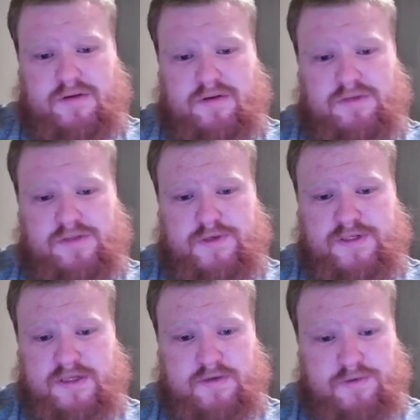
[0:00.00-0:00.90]
I'm just
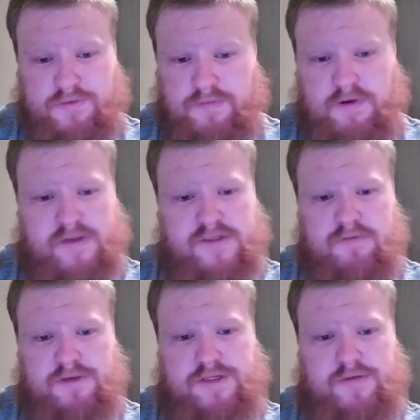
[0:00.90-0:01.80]
protecting it with 3 pawns and a
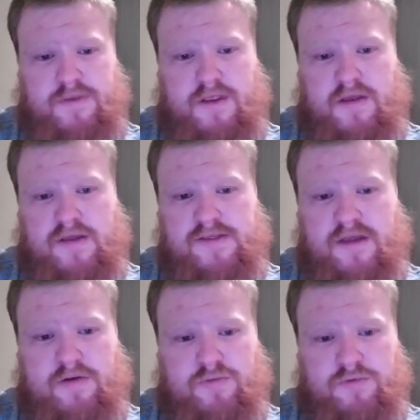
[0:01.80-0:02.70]
bishop. He's got
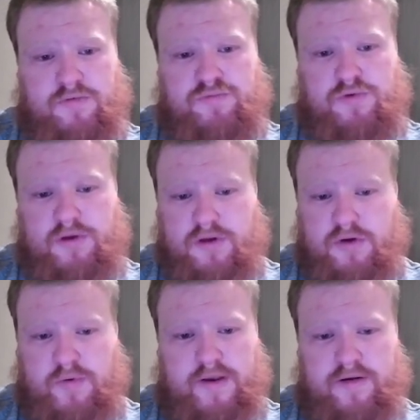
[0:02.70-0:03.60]
a rook, a
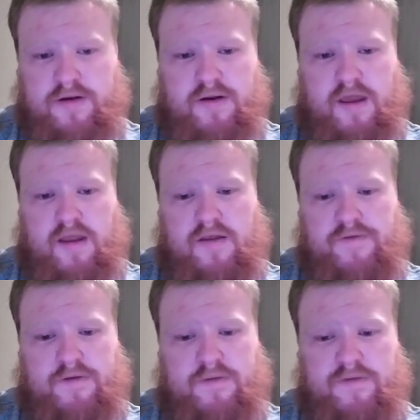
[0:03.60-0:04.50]
queen, and a knight. If
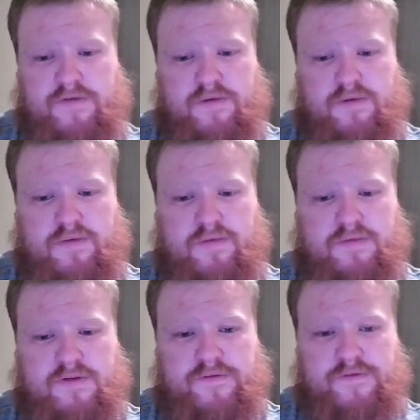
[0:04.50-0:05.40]
you
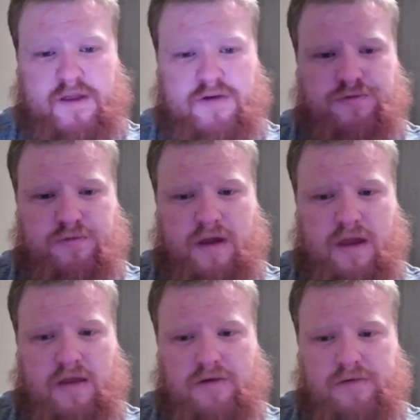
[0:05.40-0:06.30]
defend
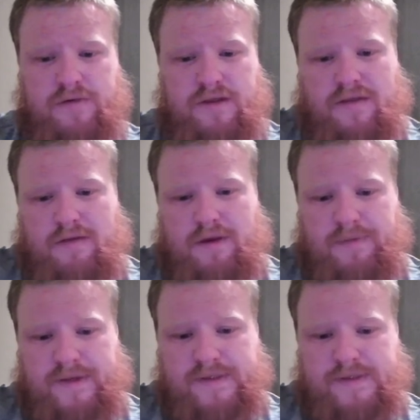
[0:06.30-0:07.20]
right, you don't need that many
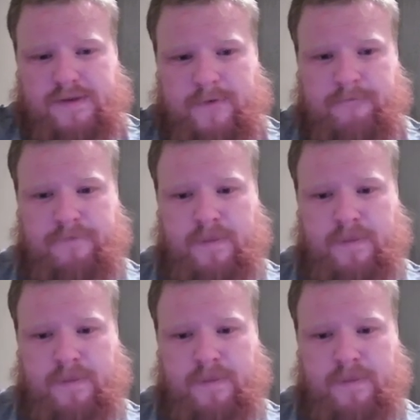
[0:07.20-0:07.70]
pieces there.